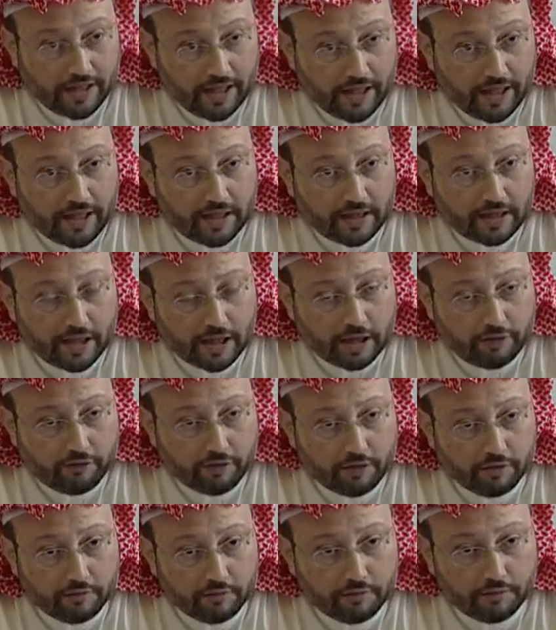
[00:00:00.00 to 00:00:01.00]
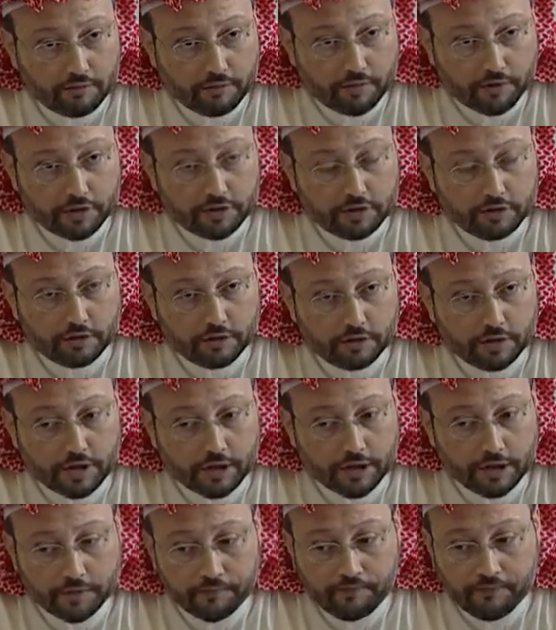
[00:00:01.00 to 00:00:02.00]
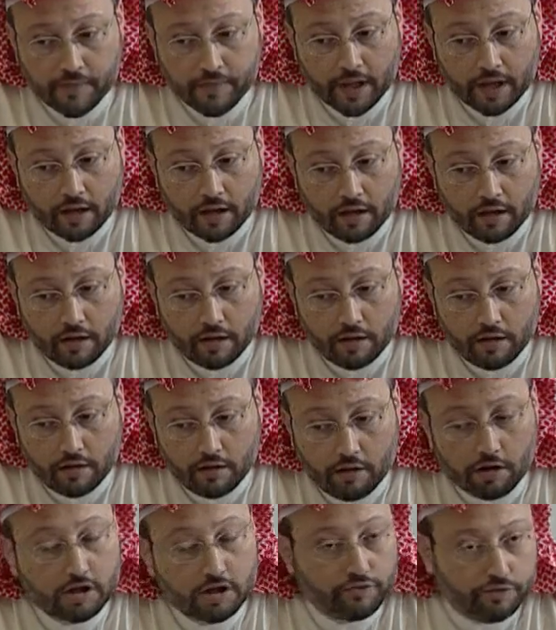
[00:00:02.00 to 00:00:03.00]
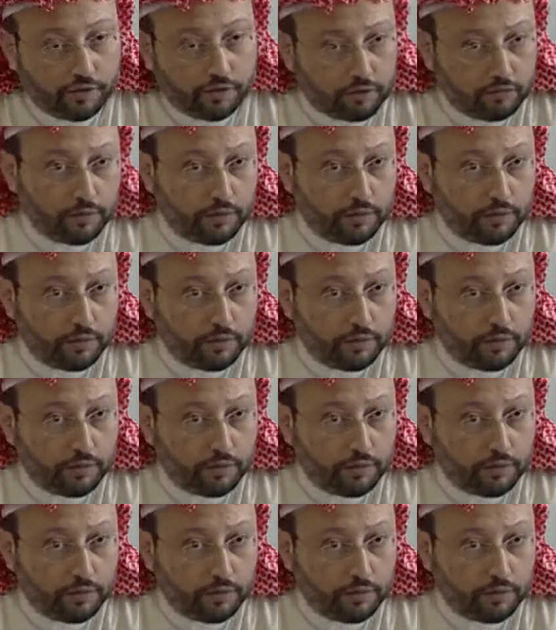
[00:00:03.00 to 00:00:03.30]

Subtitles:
I heard that from Prince Turki in Oxford.